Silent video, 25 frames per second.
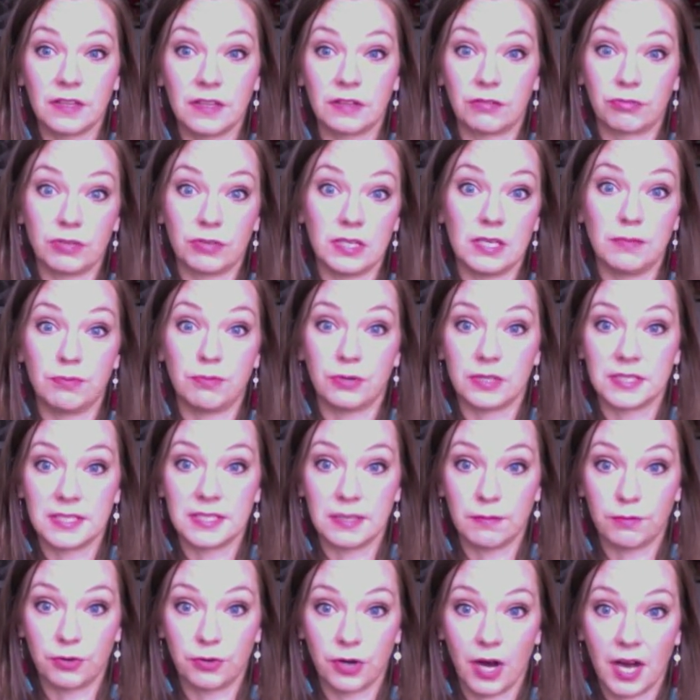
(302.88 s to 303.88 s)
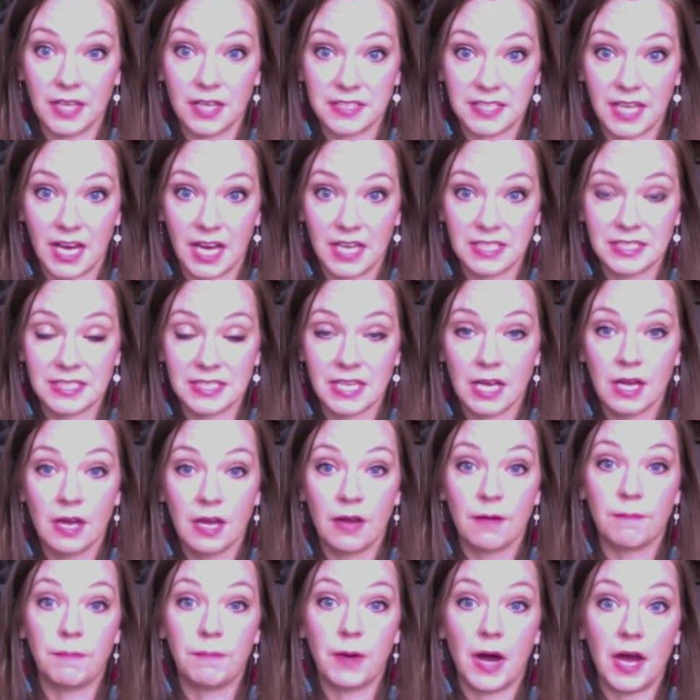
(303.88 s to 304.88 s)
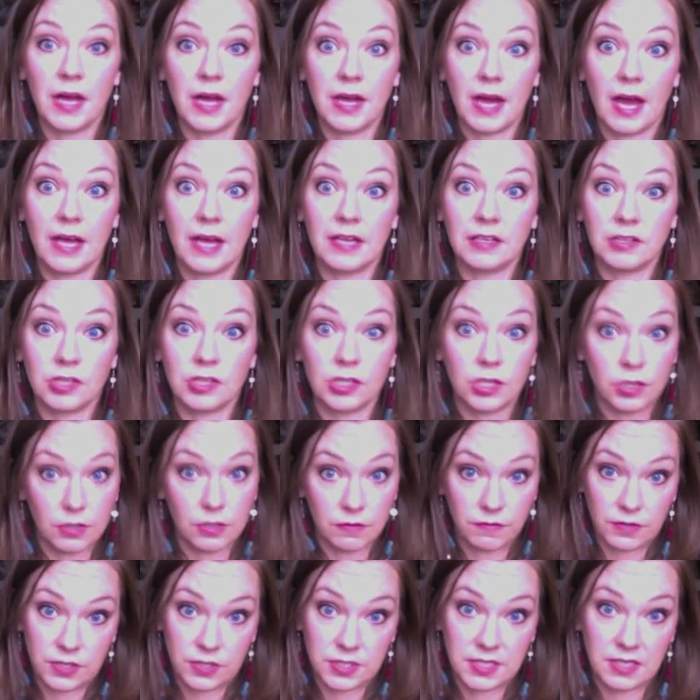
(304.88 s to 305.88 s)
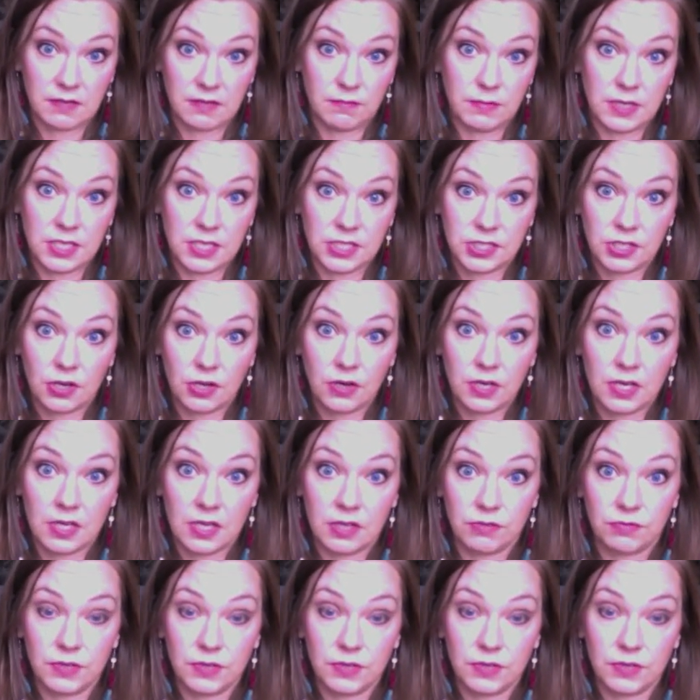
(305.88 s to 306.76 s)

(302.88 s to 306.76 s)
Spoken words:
the 3D printing process. But at University of Minnesota,